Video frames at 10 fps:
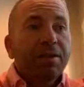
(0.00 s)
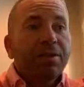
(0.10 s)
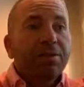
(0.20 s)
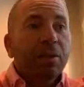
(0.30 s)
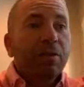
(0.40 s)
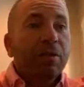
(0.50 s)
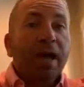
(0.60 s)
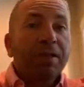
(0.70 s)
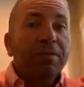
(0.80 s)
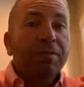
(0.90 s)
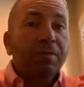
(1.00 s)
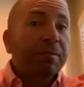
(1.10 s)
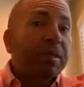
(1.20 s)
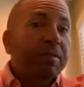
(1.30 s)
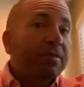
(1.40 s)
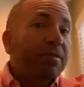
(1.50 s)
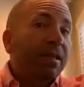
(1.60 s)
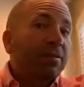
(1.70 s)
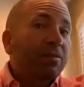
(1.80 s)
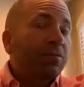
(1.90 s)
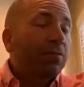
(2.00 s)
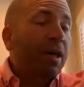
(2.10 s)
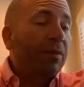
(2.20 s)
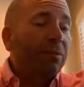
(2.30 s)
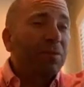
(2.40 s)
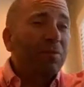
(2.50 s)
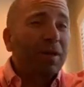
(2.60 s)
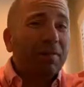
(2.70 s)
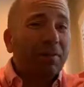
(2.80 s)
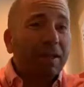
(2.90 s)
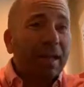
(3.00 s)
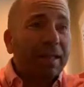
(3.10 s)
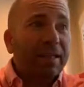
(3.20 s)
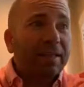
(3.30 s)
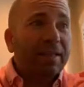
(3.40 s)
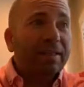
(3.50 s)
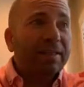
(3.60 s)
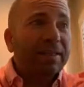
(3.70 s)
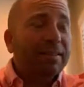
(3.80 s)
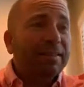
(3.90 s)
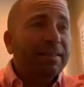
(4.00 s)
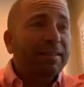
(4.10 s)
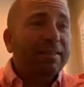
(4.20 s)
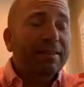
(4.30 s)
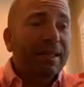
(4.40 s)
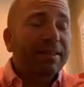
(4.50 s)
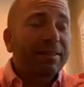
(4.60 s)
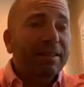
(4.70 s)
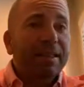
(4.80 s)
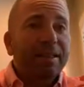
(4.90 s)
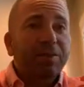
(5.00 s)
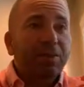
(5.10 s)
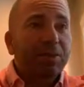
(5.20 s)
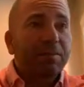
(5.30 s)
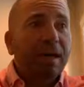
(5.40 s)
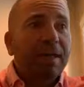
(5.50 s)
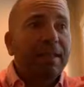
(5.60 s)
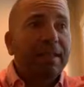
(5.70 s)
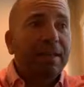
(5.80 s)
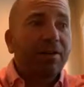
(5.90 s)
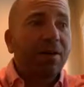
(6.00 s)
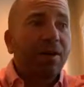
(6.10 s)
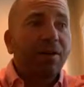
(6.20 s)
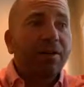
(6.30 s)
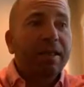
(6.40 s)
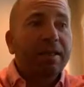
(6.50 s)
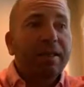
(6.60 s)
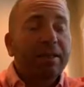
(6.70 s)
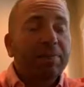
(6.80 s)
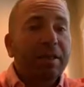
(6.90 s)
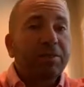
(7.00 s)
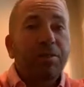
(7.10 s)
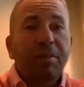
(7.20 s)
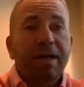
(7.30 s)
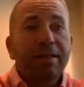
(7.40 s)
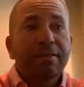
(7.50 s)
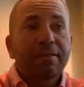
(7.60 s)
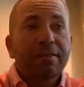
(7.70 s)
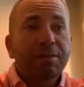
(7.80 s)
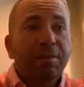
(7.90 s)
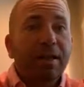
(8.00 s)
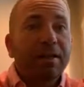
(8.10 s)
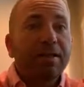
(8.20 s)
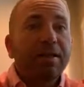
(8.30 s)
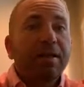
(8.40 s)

So logic for me just says, why would you want to bring anything that's scary into your body at all and then expect your body to dispel it?